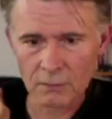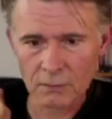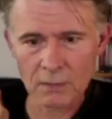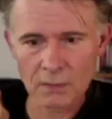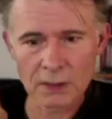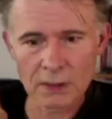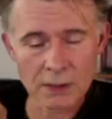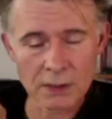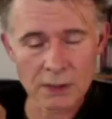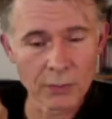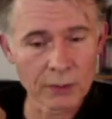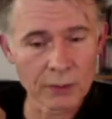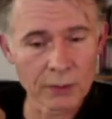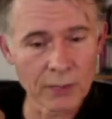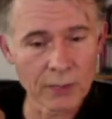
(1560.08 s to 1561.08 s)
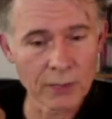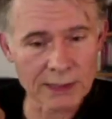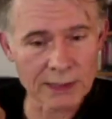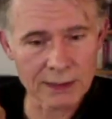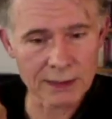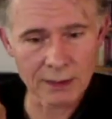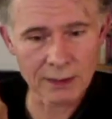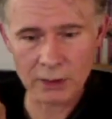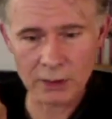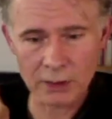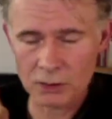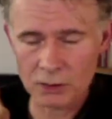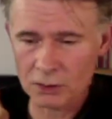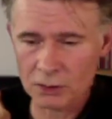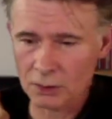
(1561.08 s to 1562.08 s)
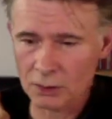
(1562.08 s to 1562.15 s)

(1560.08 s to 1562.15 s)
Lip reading: is a big muscle which